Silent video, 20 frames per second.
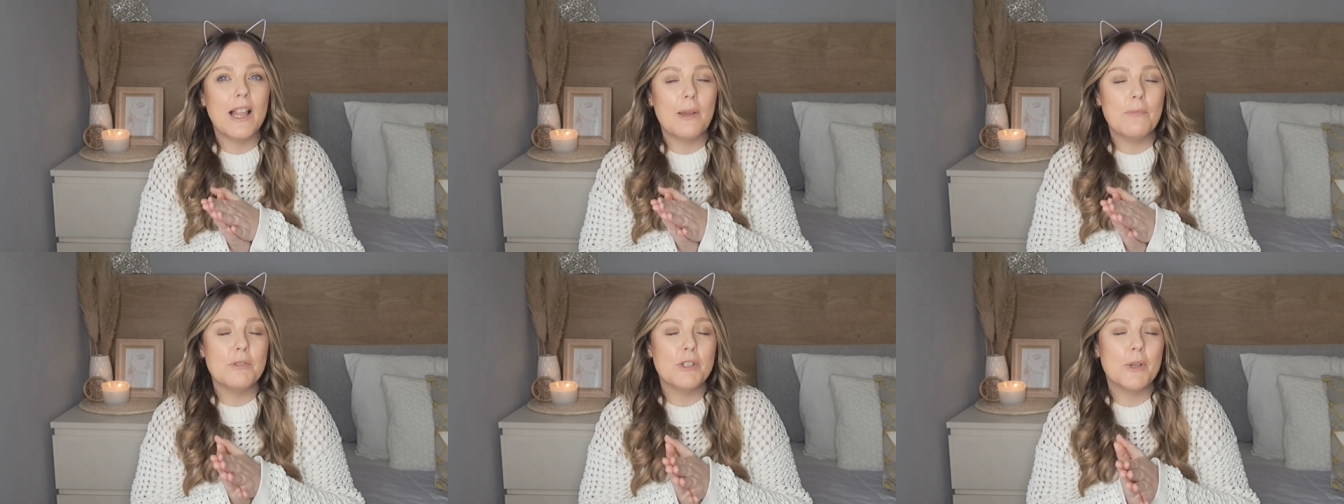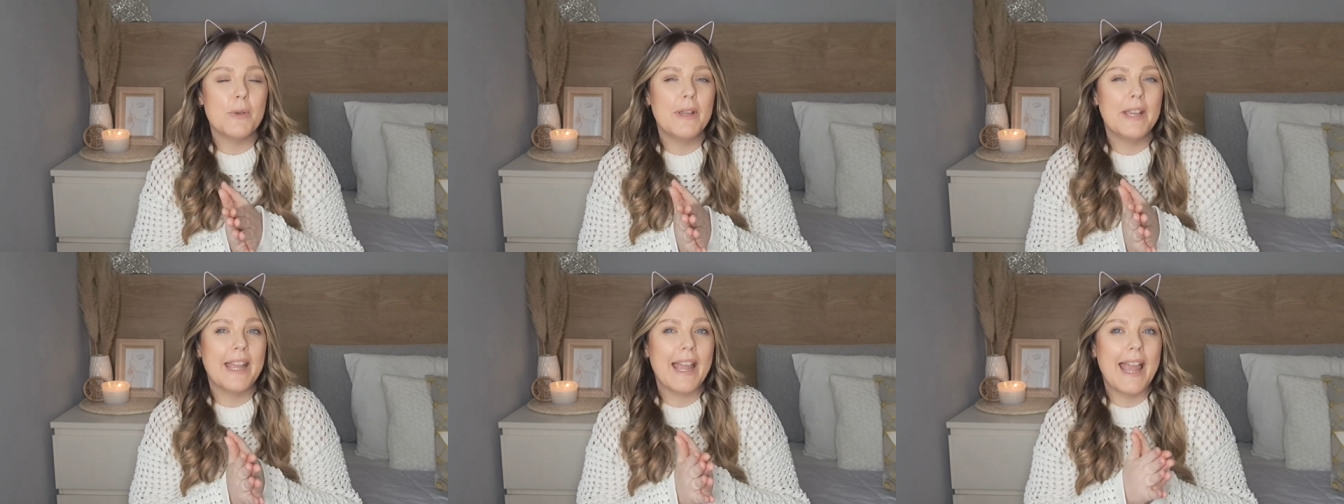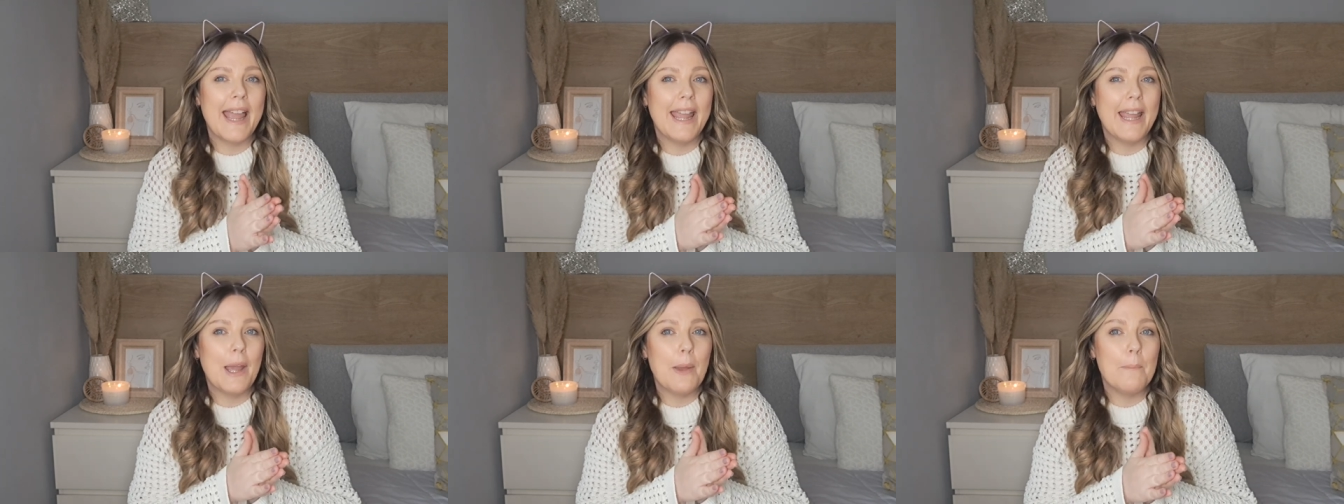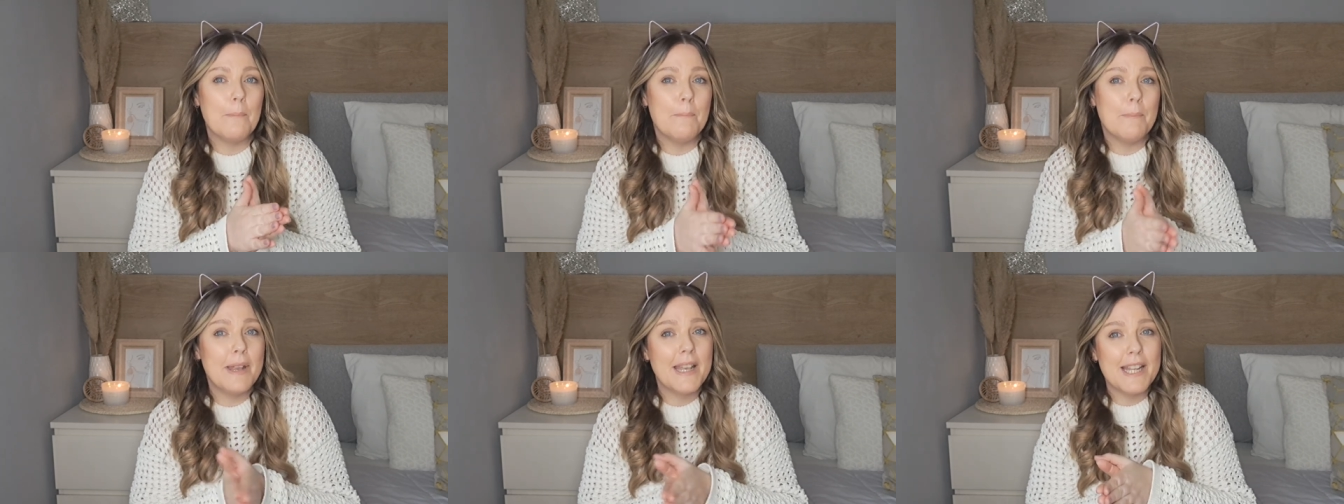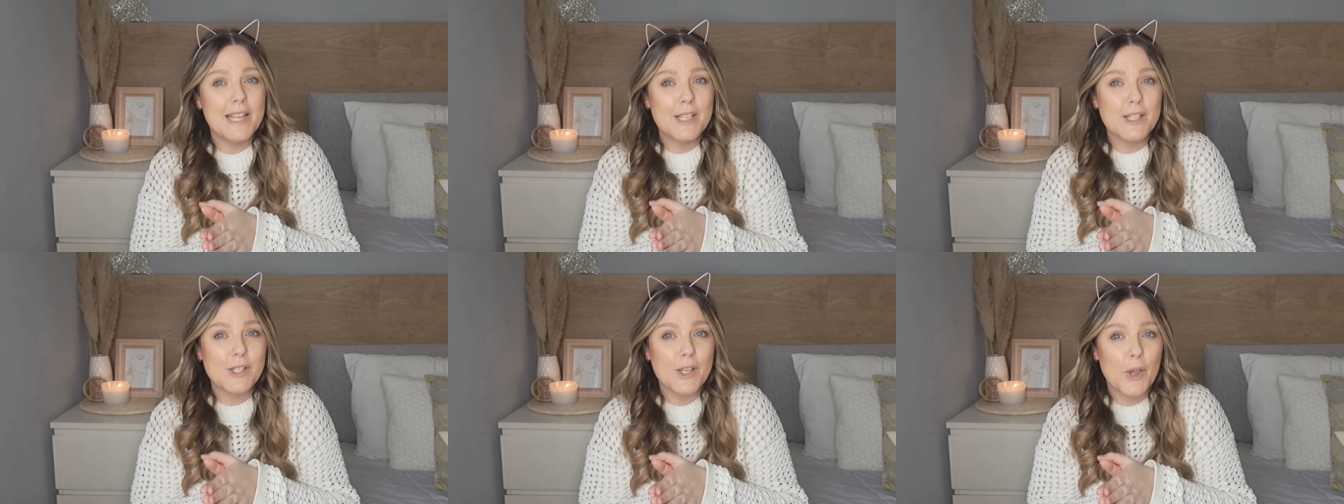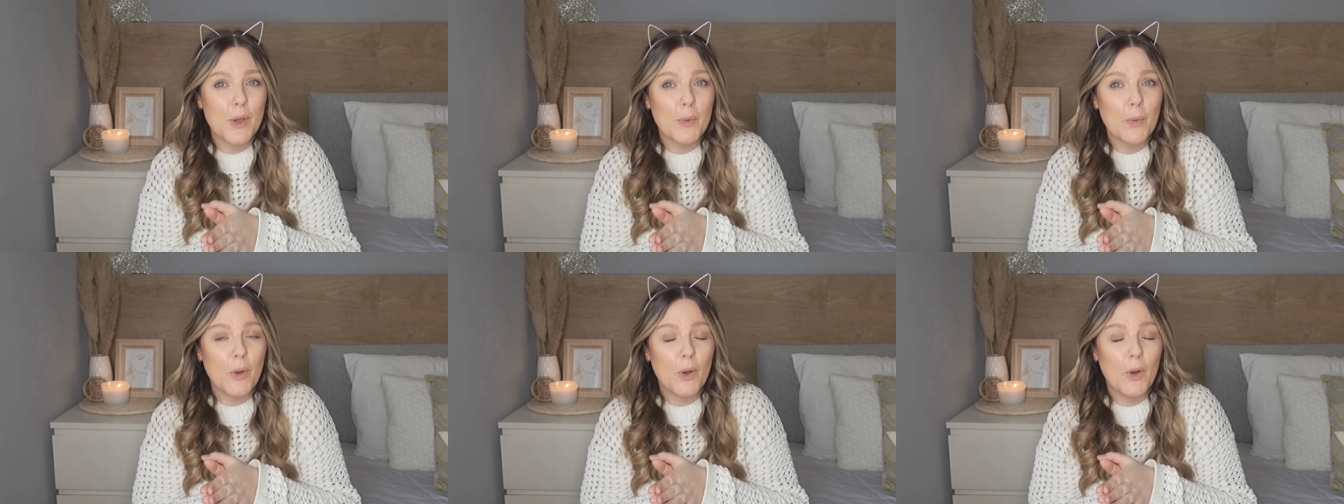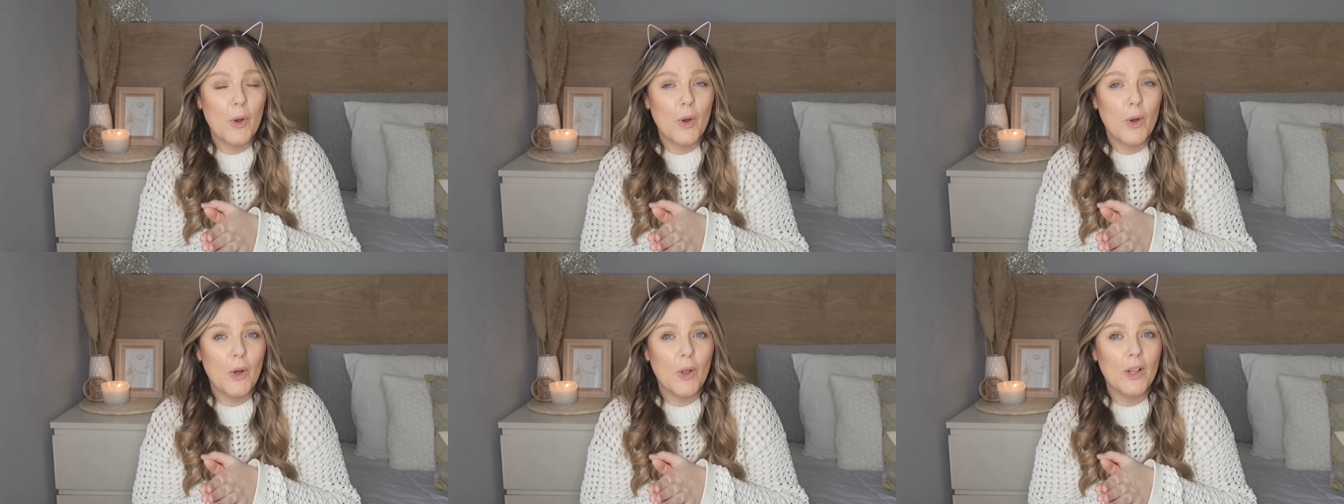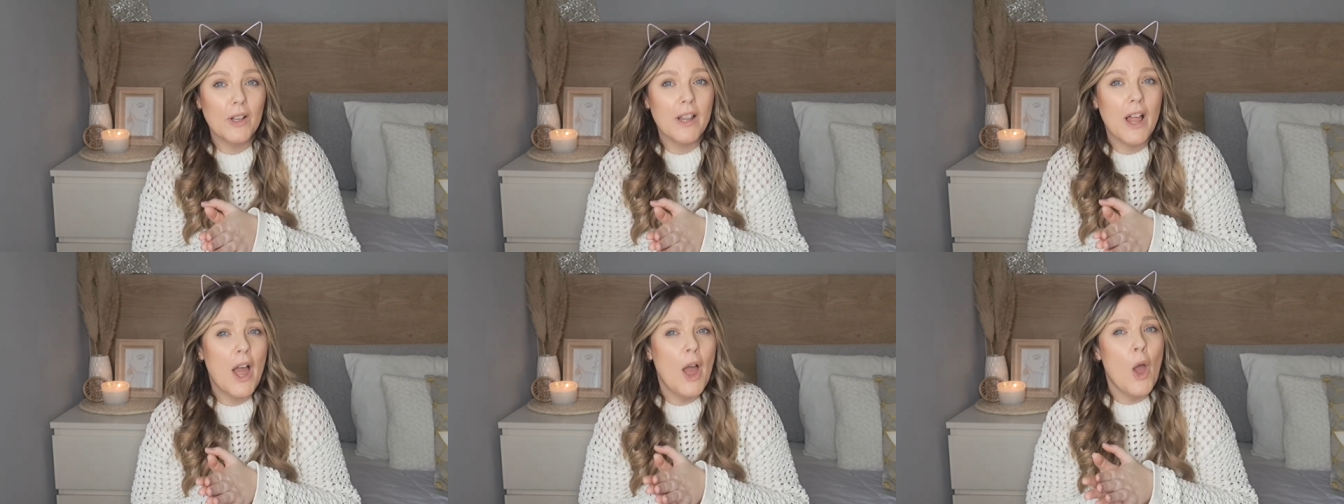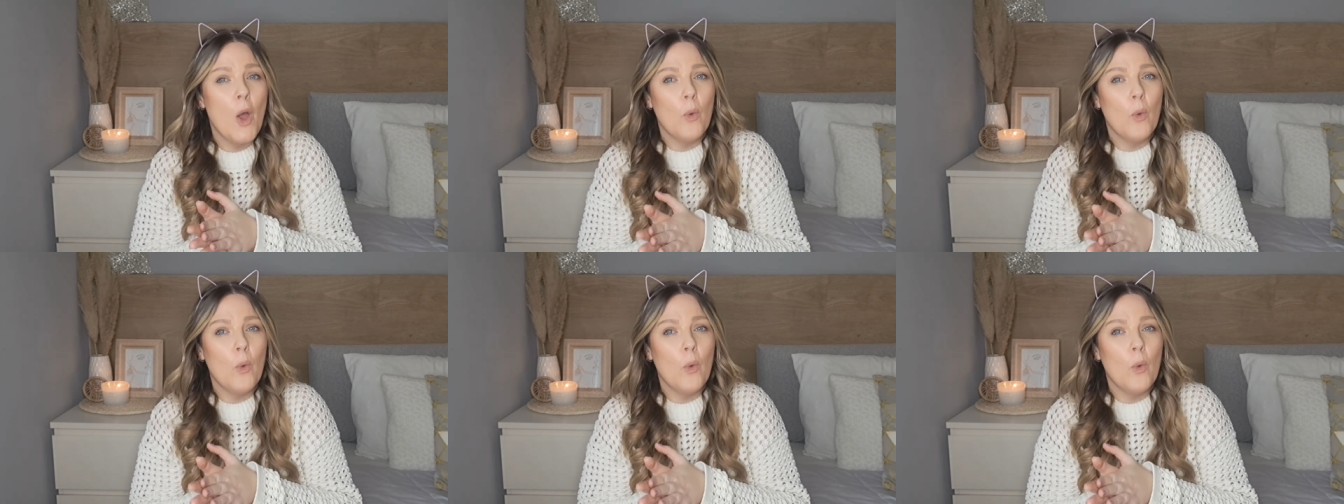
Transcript: I'm doing a Miniso haul